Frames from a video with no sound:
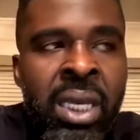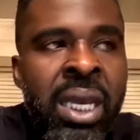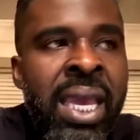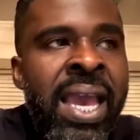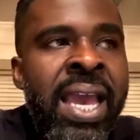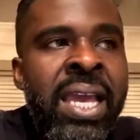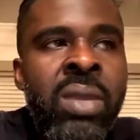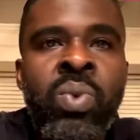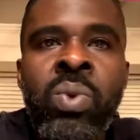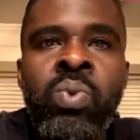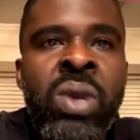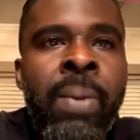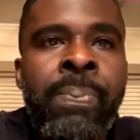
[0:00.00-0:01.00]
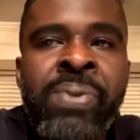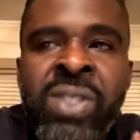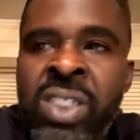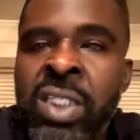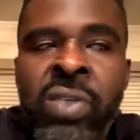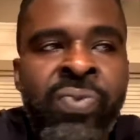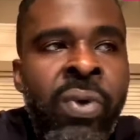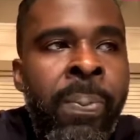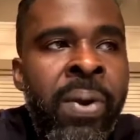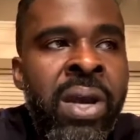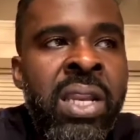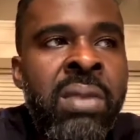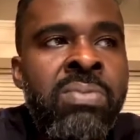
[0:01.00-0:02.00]
And we appreciate you for
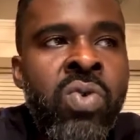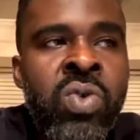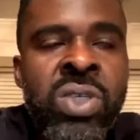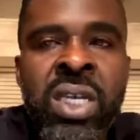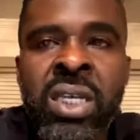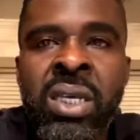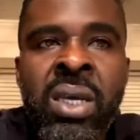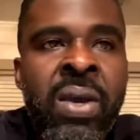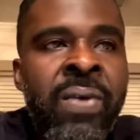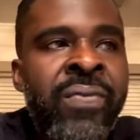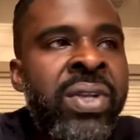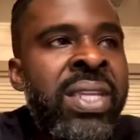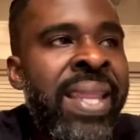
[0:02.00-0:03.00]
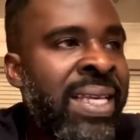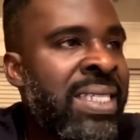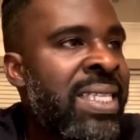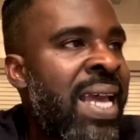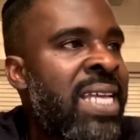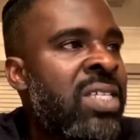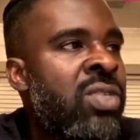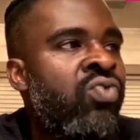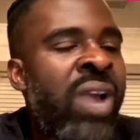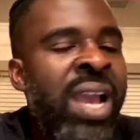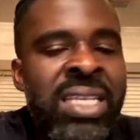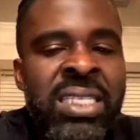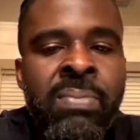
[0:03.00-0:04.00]
putting the music for niggas that's
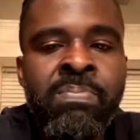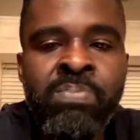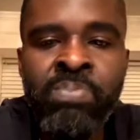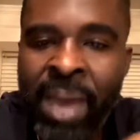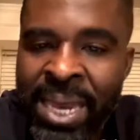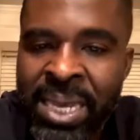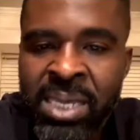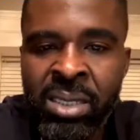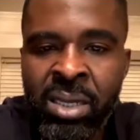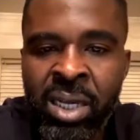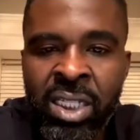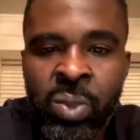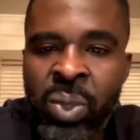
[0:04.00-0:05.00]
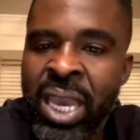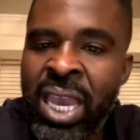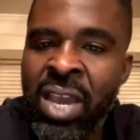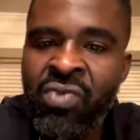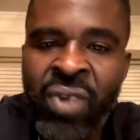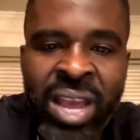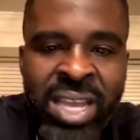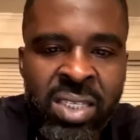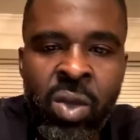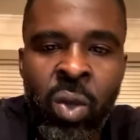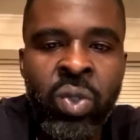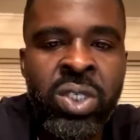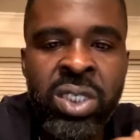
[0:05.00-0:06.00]
raising men, because we ain't raising
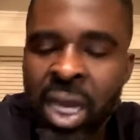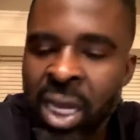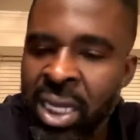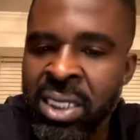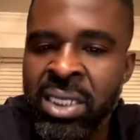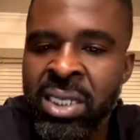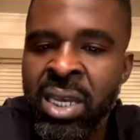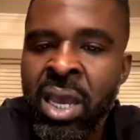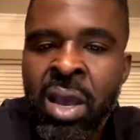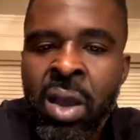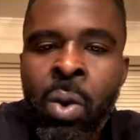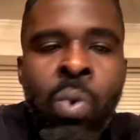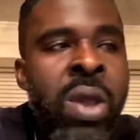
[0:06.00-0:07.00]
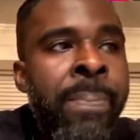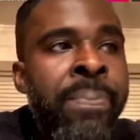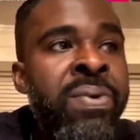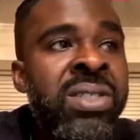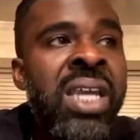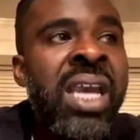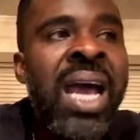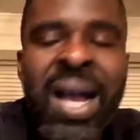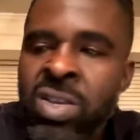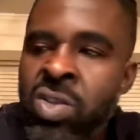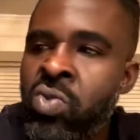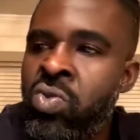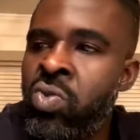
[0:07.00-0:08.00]
no suckers. We appreciate how
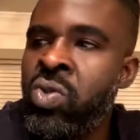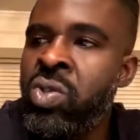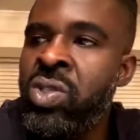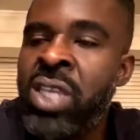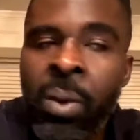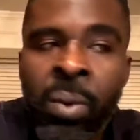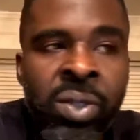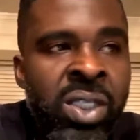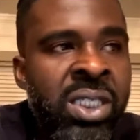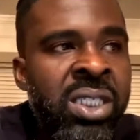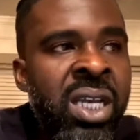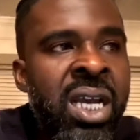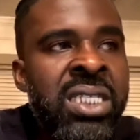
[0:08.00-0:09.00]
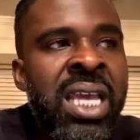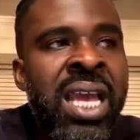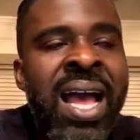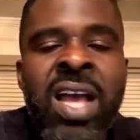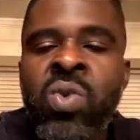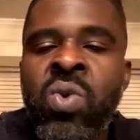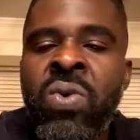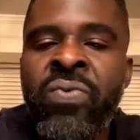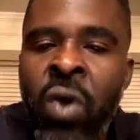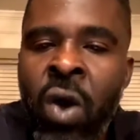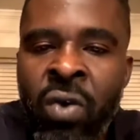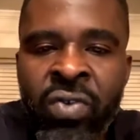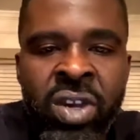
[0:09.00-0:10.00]
you deal with your sons and how you
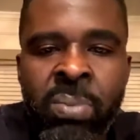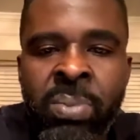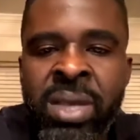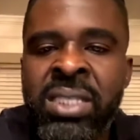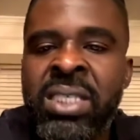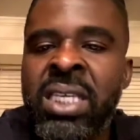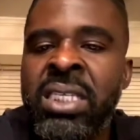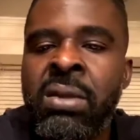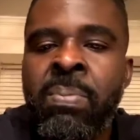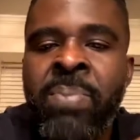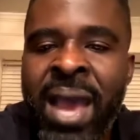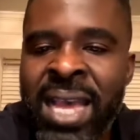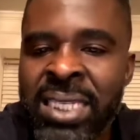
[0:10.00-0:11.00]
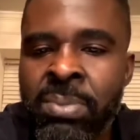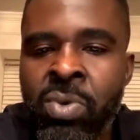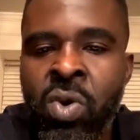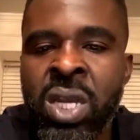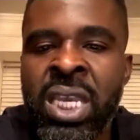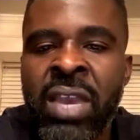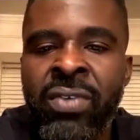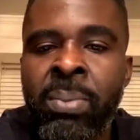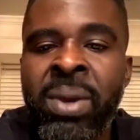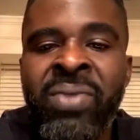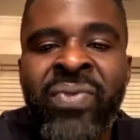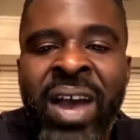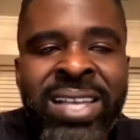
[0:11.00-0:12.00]
involve with them and teaching them basketball and giving them
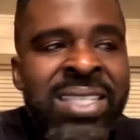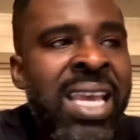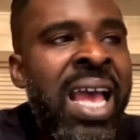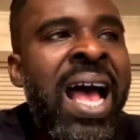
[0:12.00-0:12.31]
advice.